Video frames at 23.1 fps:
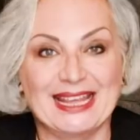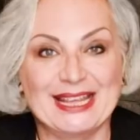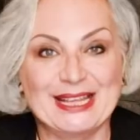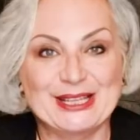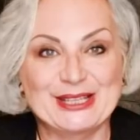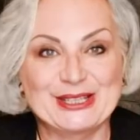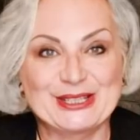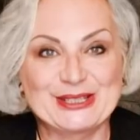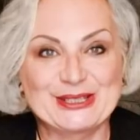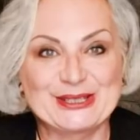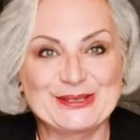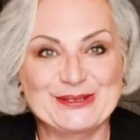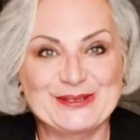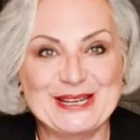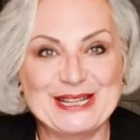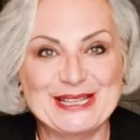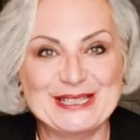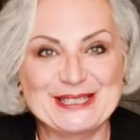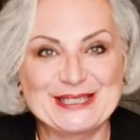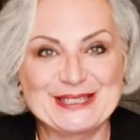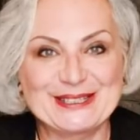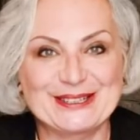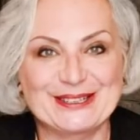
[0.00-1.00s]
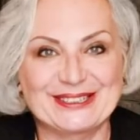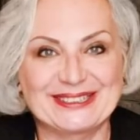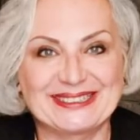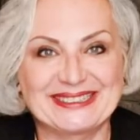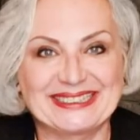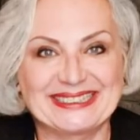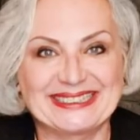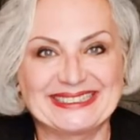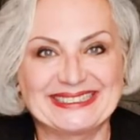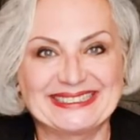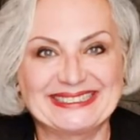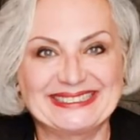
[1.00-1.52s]
So let's start
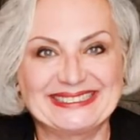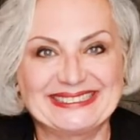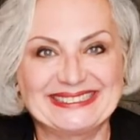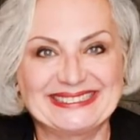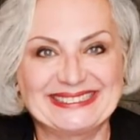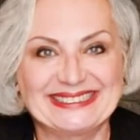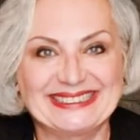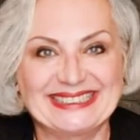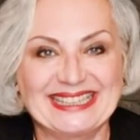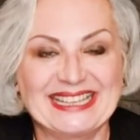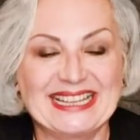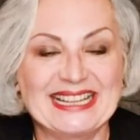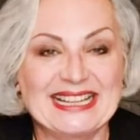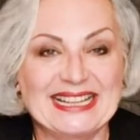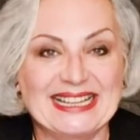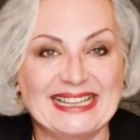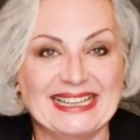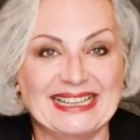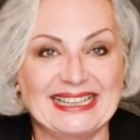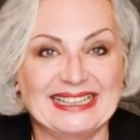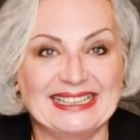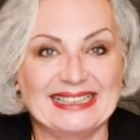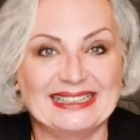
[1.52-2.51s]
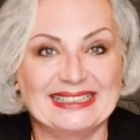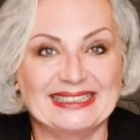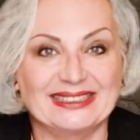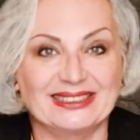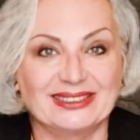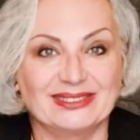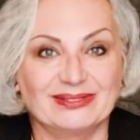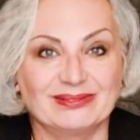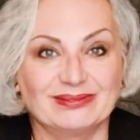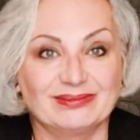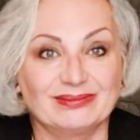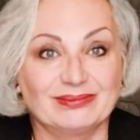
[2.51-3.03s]
then. Uh,
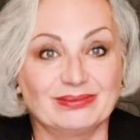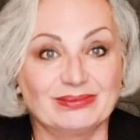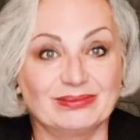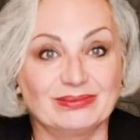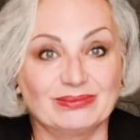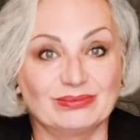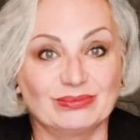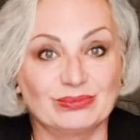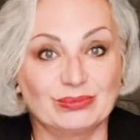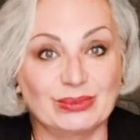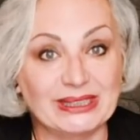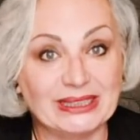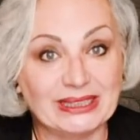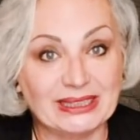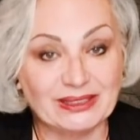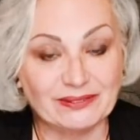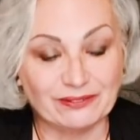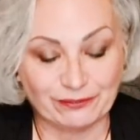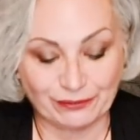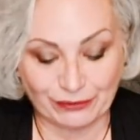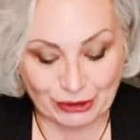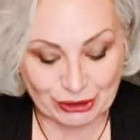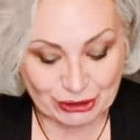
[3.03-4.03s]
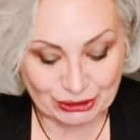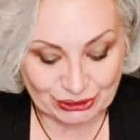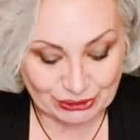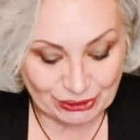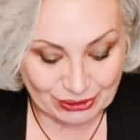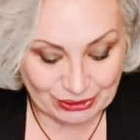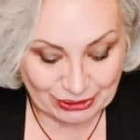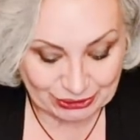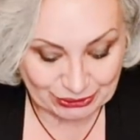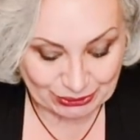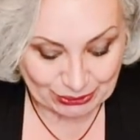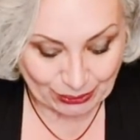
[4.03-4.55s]
we first
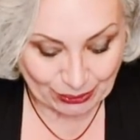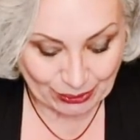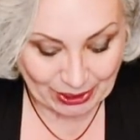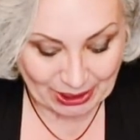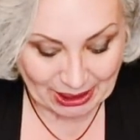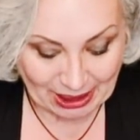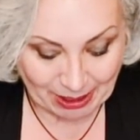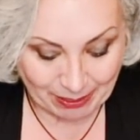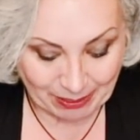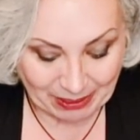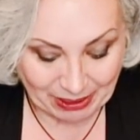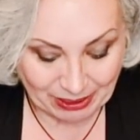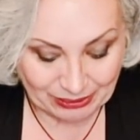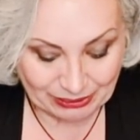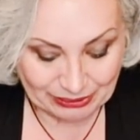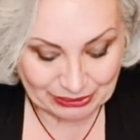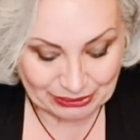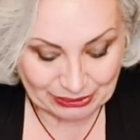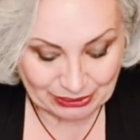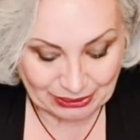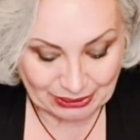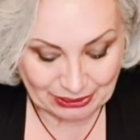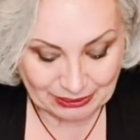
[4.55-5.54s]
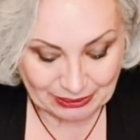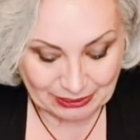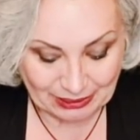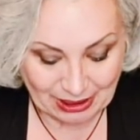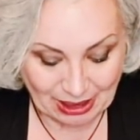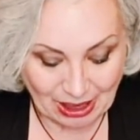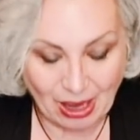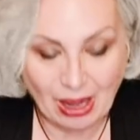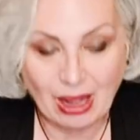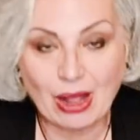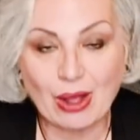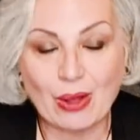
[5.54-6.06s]
gonna talk about
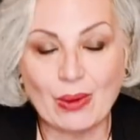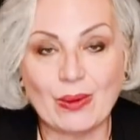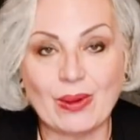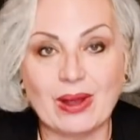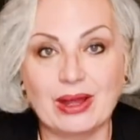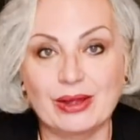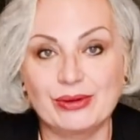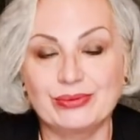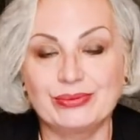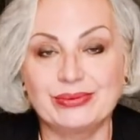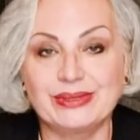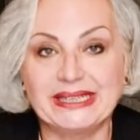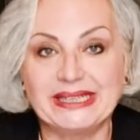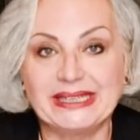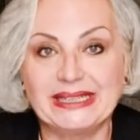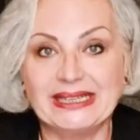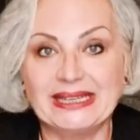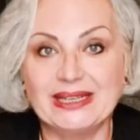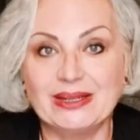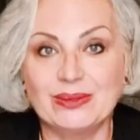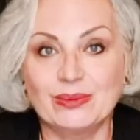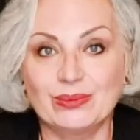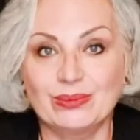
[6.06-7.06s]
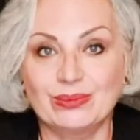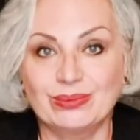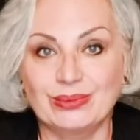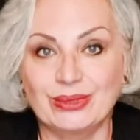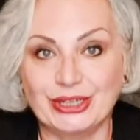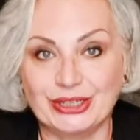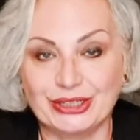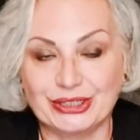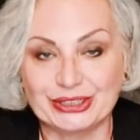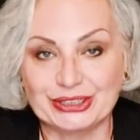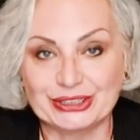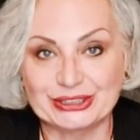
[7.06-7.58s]
how a reading
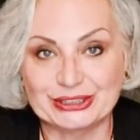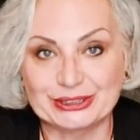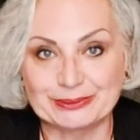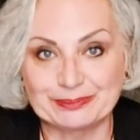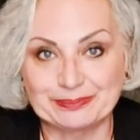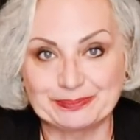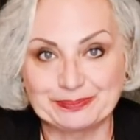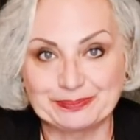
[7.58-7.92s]
works.